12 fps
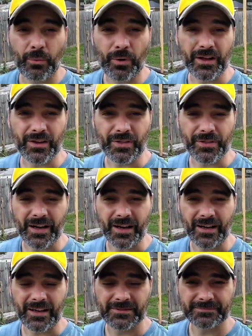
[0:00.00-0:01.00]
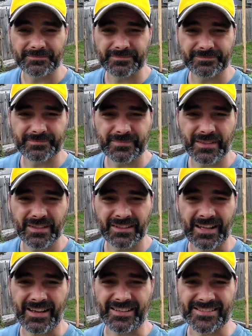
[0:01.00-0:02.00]
with uh,
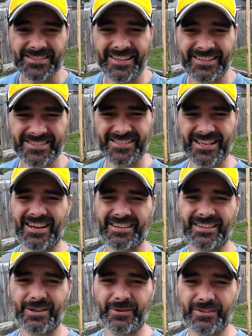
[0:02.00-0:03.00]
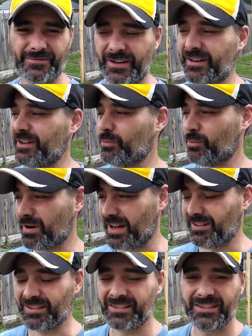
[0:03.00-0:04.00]
lettuce and it's not going very
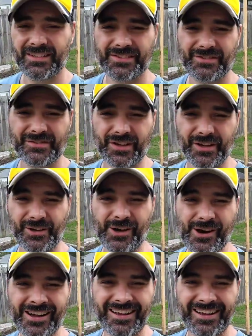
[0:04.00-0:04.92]
well. So